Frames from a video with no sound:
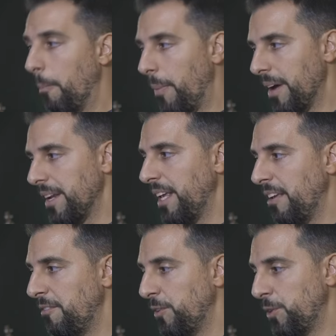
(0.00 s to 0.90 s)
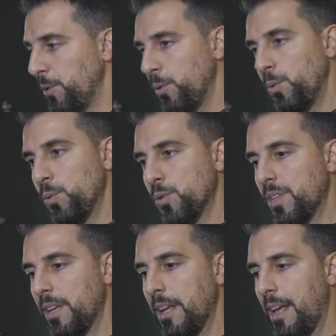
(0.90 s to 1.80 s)
But if
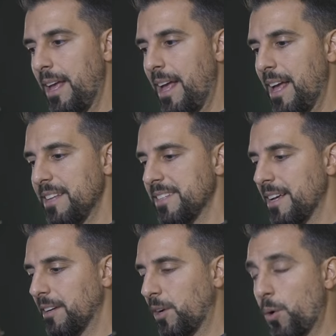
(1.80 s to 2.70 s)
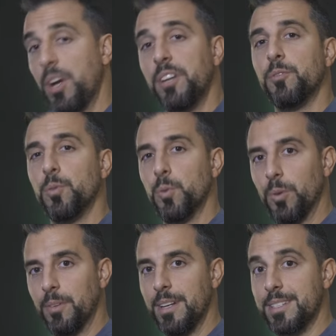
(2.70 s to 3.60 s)
used as a creative
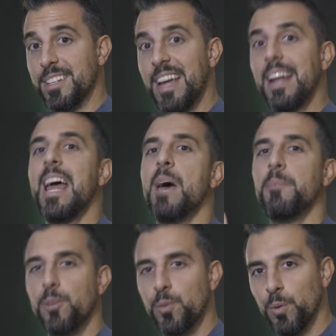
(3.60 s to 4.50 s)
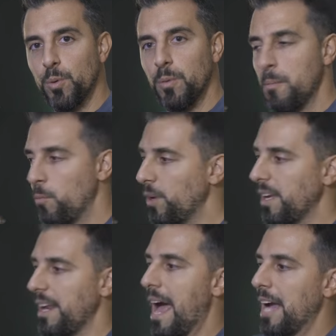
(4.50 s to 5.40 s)
tool, as a dynamic tool, we
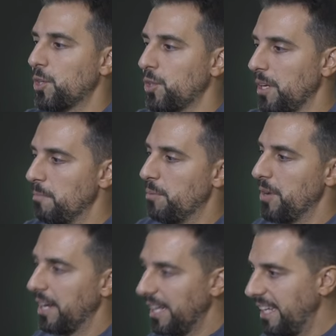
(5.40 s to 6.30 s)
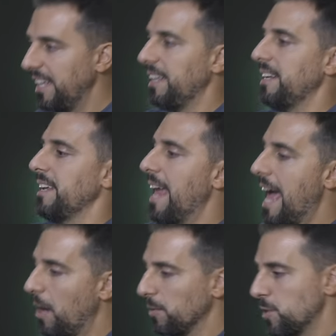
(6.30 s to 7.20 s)
can actually bring in and
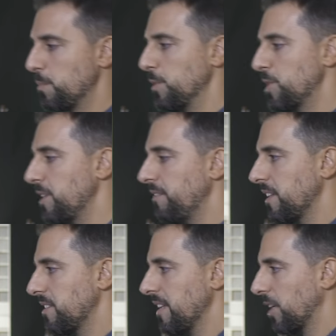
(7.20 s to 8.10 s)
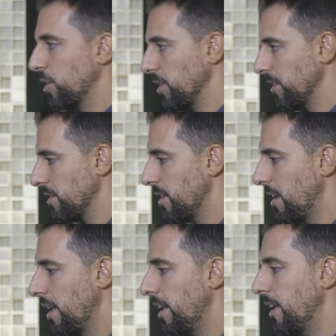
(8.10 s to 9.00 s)
out specific sections
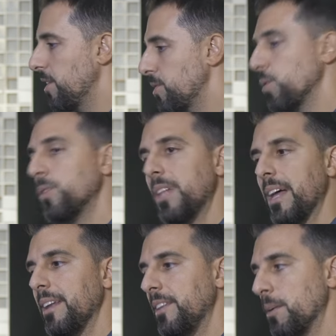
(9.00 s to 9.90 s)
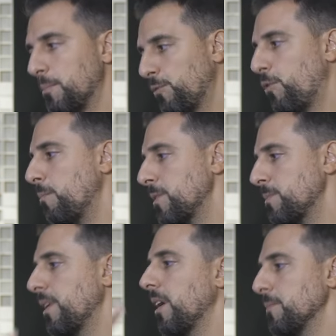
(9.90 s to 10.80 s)
so that the
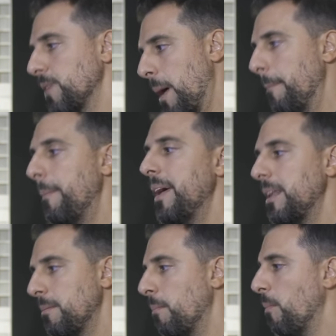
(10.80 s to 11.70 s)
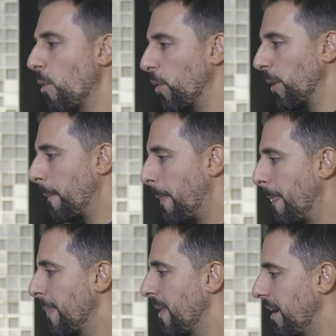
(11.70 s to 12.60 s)
performance becomes a bit more
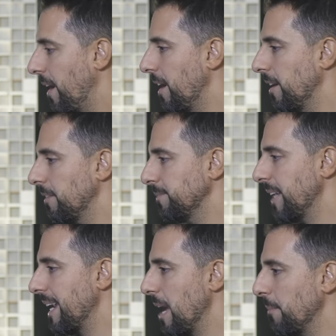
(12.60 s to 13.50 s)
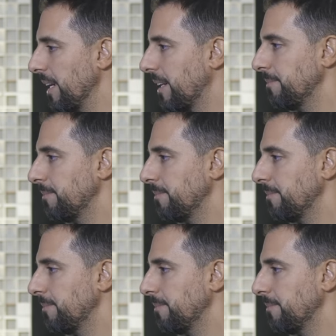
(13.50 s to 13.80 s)
uh, dynamic.